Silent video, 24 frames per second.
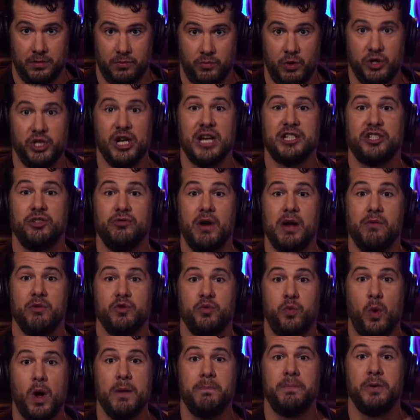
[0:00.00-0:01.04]
Rejection rate was
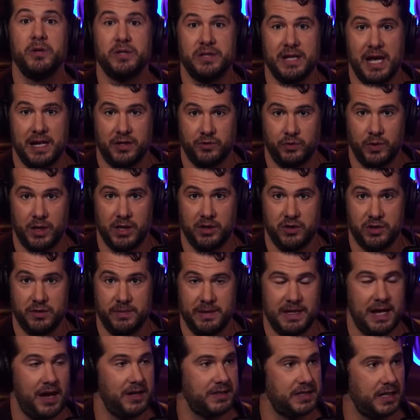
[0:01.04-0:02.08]
1% is what it used to be.
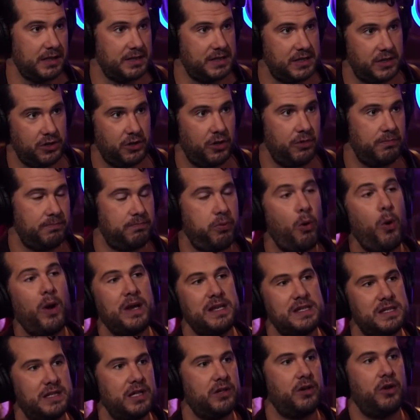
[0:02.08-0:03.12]
Now it's like
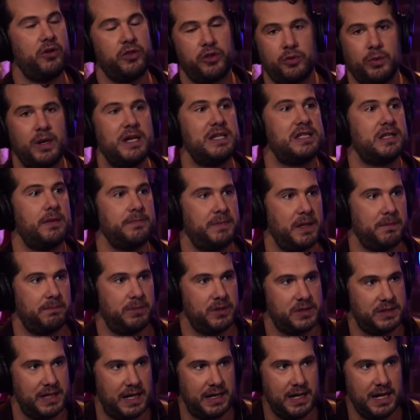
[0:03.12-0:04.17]

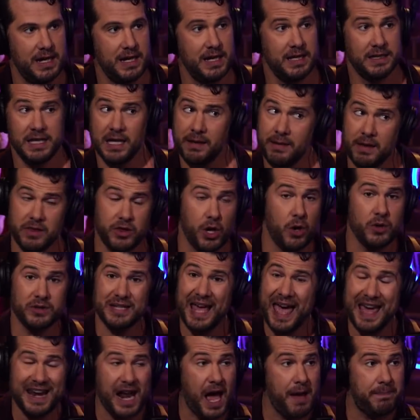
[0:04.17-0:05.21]
0.03% Think about it, those
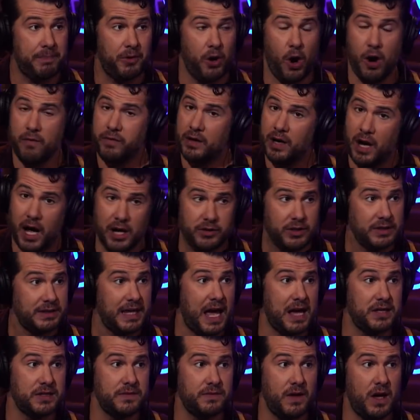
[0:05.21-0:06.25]
add up. Over
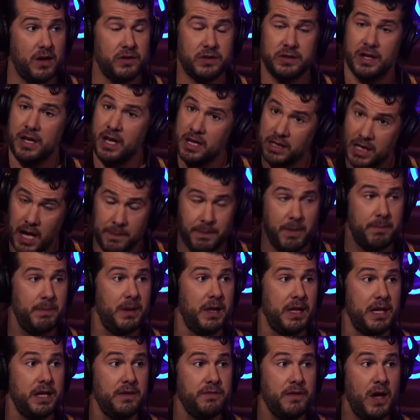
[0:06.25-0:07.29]
100,000 votes, a couple
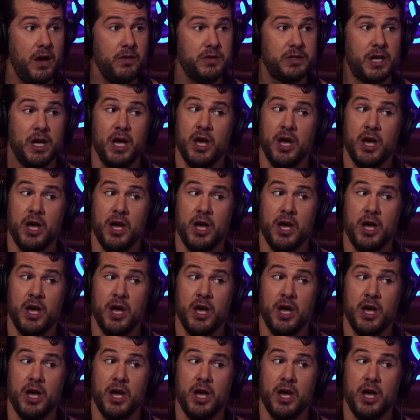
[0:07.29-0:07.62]
million votes.